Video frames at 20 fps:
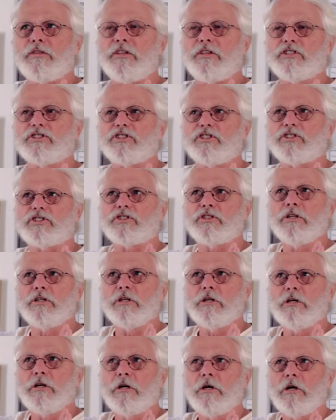this is
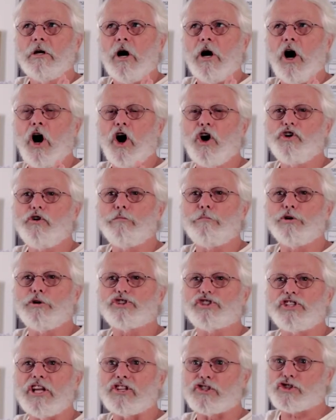
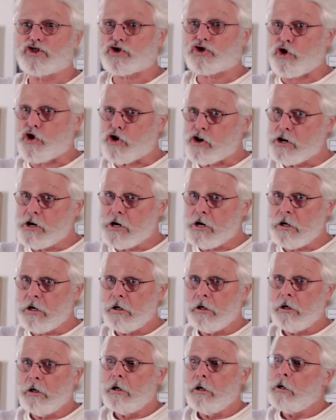100% certain,
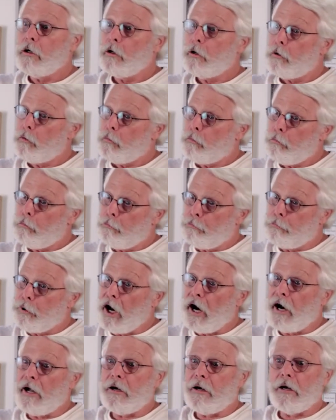
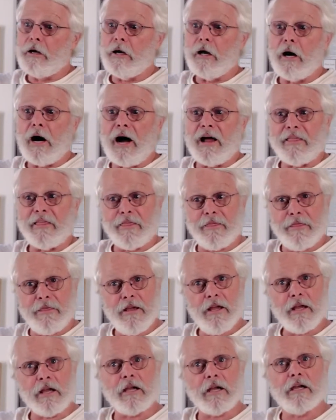but I
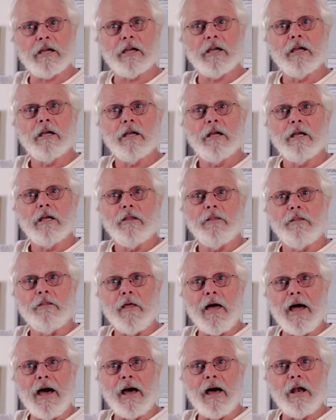think
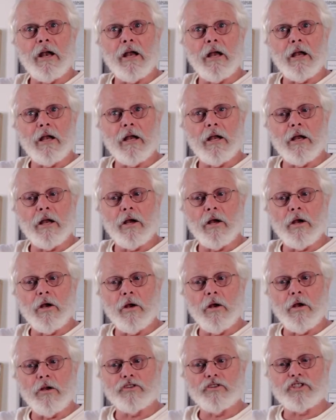that
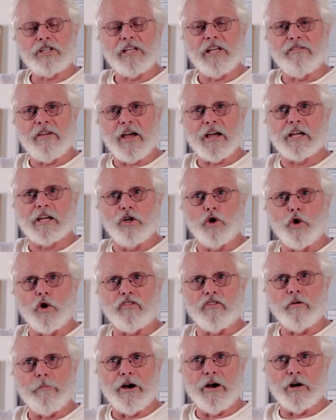Steve Eganor
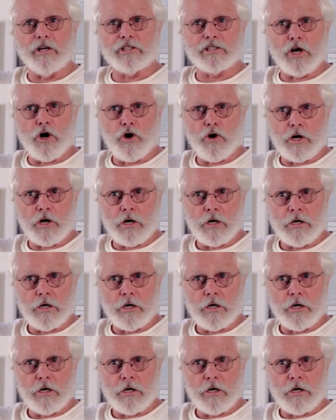from Arizona